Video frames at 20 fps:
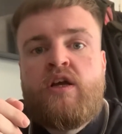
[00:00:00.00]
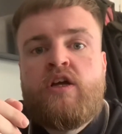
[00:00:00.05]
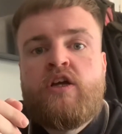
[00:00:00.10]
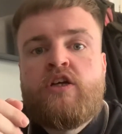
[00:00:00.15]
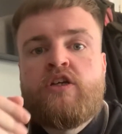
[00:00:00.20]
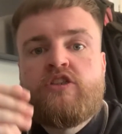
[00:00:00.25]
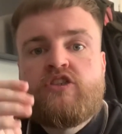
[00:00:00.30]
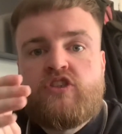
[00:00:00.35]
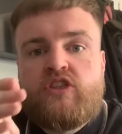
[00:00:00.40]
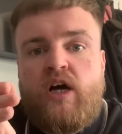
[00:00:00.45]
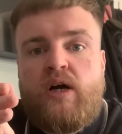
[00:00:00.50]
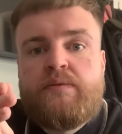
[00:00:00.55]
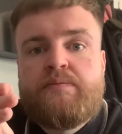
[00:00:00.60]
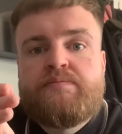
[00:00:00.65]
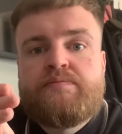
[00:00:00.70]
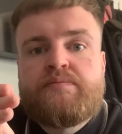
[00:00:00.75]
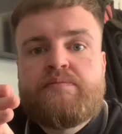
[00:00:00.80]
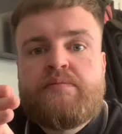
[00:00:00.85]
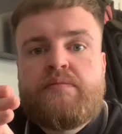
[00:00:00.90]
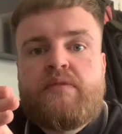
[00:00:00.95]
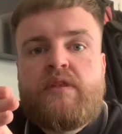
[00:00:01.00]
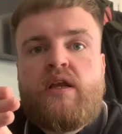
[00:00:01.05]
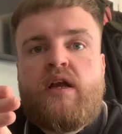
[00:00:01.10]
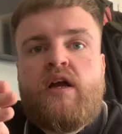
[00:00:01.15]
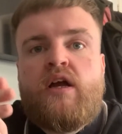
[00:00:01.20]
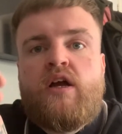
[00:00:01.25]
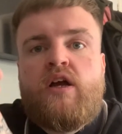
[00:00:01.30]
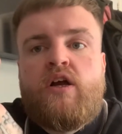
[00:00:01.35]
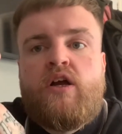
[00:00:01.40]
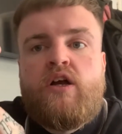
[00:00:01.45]
So,
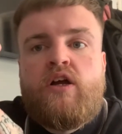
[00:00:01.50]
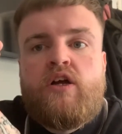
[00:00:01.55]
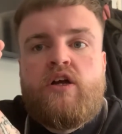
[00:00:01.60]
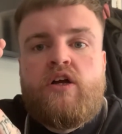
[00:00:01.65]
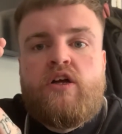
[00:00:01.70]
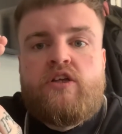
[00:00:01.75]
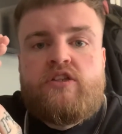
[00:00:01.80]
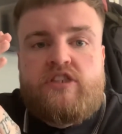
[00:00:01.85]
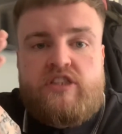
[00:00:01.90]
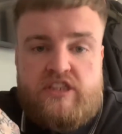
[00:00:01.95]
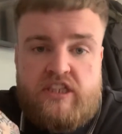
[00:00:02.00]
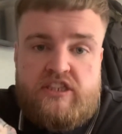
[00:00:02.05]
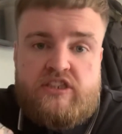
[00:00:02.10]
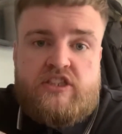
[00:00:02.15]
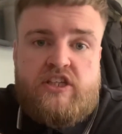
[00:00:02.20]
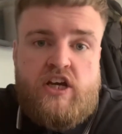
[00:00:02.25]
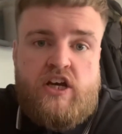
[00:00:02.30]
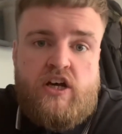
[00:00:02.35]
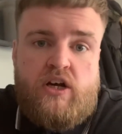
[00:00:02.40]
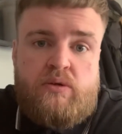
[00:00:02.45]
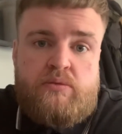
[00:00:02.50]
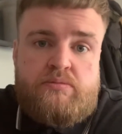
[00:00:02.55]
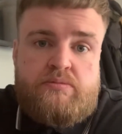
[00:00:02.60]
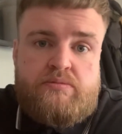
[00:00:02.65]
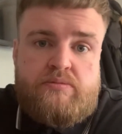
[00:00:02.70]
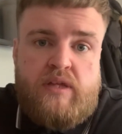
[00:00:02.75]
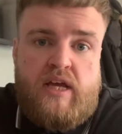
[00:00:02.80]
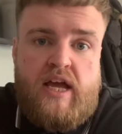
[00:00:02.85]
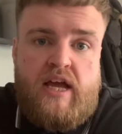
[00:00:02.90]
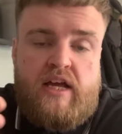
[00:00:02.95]
there's this girl,
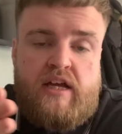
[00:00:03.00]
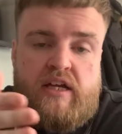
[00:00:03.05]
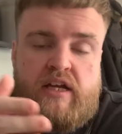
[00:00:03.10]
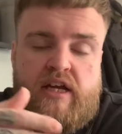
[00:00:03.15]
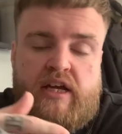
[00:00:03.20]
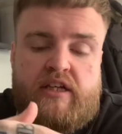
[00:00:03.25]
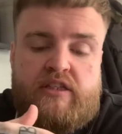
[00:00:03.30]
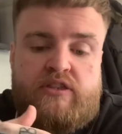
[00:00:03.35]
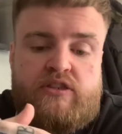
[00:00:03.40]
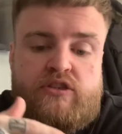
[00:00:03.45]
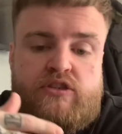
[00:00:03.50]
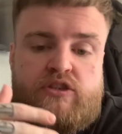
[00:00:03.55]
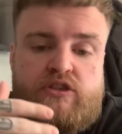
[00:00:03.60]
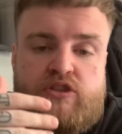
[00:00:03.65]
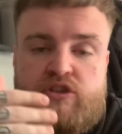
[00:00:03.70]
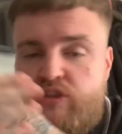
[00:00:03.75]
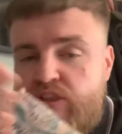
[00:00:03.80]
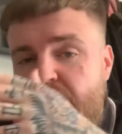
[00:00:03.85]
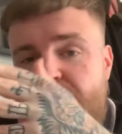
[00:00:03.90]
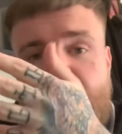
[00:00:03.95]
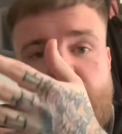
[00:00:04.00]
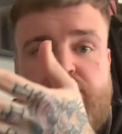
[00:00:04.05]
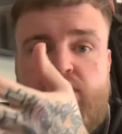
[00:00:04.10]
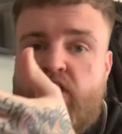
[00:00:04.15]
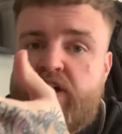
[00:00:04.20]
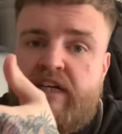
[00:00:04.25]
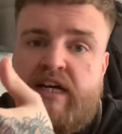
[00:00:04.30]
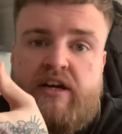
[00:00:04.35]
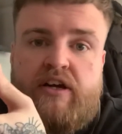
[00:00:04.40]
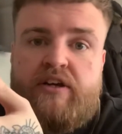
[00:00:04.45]
and you never
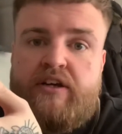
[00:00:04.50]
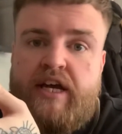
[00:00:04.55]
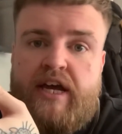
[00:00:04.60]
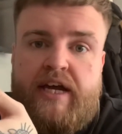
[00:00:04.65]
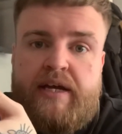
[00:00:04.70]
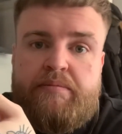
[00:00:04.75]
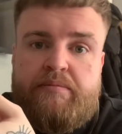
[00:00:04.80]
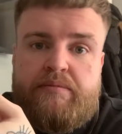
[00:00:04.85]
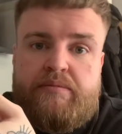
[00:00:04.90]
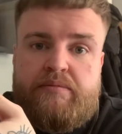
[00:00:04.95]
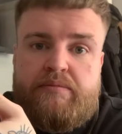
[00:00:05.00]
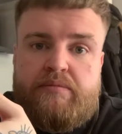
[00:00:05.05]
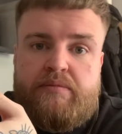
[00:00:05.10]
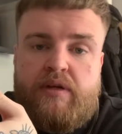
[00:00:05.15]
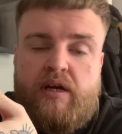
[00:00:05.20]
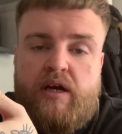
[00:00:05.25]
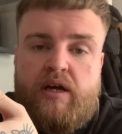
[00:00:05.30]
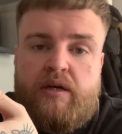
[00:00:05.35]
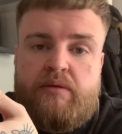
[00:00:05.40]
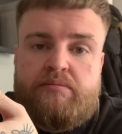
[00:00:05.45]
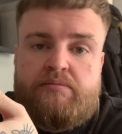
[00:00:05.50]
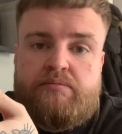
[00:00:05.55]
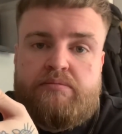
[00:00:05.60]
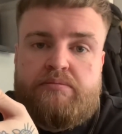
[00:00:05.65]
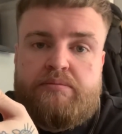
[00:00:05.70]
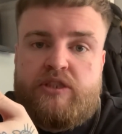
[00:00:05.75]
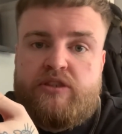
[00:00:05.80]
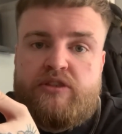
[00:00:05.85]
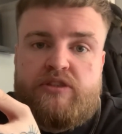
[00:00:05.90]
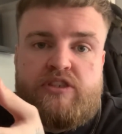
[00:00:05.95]
find out her name
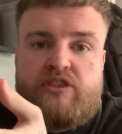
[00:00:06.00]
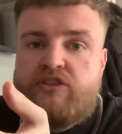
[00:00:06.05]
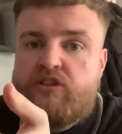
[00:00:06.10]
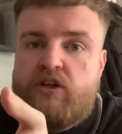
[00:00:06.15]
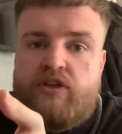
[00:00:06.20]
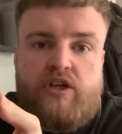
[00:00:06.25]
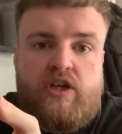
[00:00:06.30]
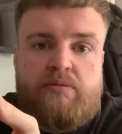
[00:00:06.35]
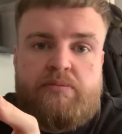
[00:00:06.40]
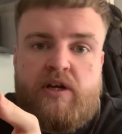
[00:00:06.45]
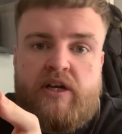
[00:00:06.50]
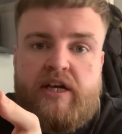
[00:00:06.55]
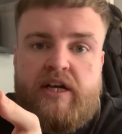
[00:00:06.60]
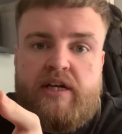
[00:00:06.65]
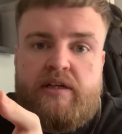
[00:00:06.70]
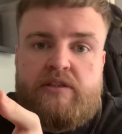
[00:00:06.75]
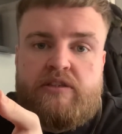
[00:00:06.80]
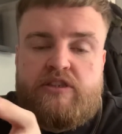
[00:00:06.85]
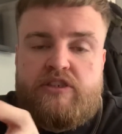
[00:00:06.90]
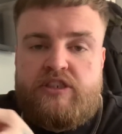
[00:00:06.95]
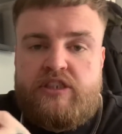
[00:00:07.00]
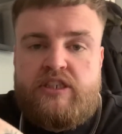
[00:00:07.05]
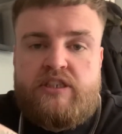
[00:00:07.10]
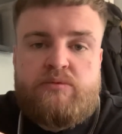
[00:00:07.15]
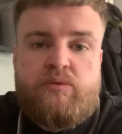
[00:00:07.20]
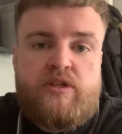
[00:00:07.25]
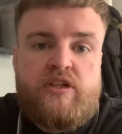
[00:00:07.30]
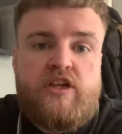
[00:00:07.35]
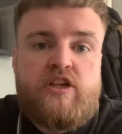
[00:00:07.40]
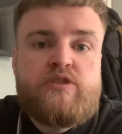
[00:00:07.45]
because she's not known by it. She's
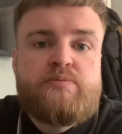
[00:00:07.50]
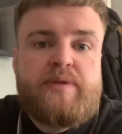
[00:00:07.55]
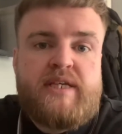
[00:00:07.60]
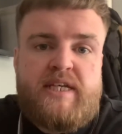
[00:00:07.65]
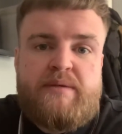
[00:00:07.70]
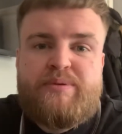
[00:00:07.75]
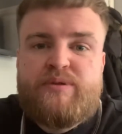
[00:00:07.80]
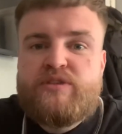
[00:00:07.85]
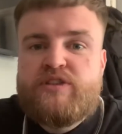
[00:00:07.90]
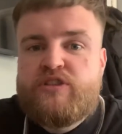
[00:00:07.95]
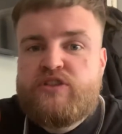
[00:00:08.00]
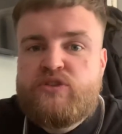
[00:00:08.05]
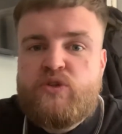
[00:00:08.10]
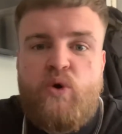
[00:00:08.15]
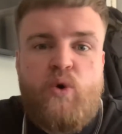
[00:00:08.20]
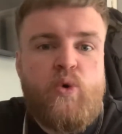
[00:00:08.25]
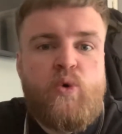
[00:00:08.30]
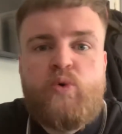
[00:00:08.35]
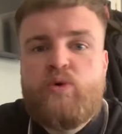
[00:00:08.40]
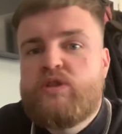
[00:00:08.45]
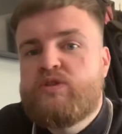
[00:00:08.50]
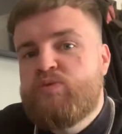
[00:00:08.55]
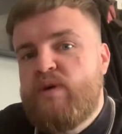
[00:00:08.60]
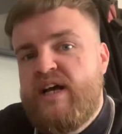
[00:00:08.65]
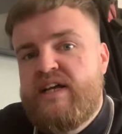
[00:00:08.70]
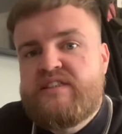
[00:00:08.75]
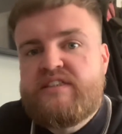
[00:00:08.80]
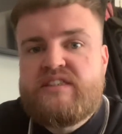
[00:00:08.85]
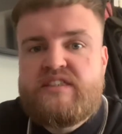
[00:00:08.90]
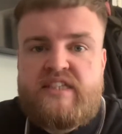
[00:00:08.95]
one of those people that just always
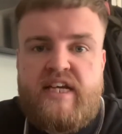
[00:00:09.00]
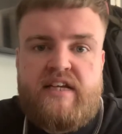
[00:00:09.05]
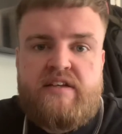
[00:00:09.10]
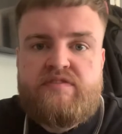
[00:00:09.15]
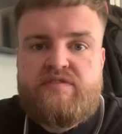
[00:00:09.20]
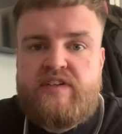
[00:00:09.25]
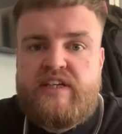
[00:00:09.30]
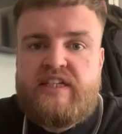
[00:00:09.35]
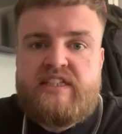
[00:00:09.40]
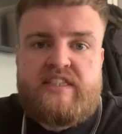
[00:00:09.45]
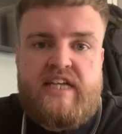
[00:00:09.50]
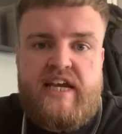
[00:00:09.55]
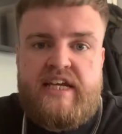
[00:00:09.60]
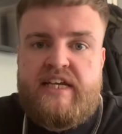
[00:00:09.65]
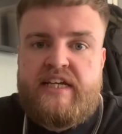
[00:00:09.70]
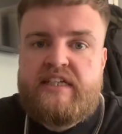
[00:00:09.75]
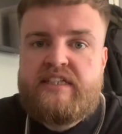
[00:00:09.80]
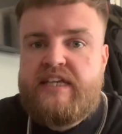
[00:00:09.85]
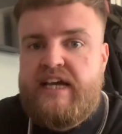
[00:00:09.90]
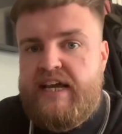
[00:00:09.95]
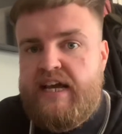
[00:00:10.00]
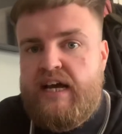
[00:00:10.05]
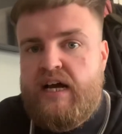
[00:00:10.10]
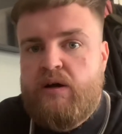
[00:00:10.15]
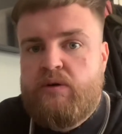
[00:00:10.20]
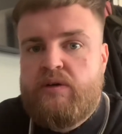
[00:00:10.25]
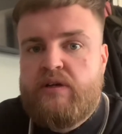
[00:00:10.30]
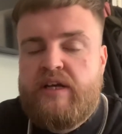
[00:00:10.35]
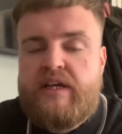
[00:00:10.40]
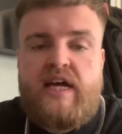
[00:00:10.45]
wears the same thing day in, day
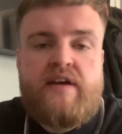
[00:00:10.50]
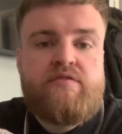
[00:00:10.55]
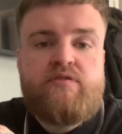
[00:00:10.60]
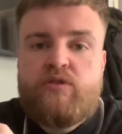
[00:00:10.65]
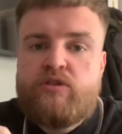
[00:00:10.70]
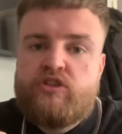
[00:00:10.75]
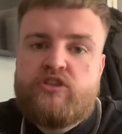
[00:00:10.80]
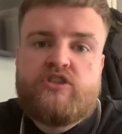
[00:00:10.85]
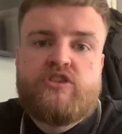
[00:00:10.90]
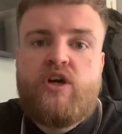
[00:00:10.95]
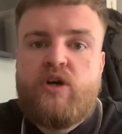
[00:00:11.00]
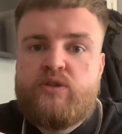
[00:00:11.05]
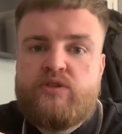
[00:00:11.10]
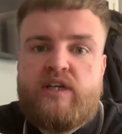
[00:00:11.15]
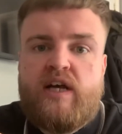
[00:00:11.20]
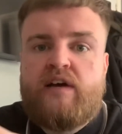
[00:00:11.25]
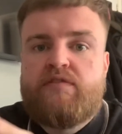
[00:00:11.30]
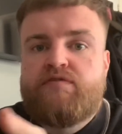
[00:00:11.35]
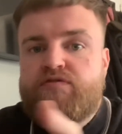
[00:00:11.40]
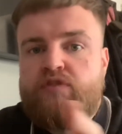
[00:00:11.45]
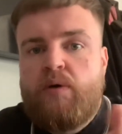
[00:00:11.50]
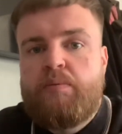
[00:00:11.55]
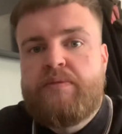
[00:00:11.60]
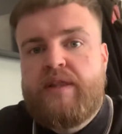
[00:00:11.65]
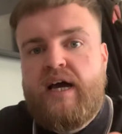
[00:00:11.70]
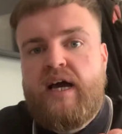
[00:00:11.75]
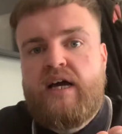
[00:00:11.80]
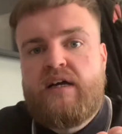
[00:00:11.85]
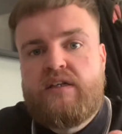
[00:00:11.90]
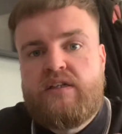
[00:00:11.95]
out, and everyone just knows her from
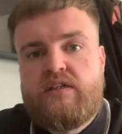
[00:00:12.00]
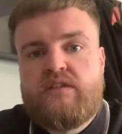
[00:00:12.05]
that.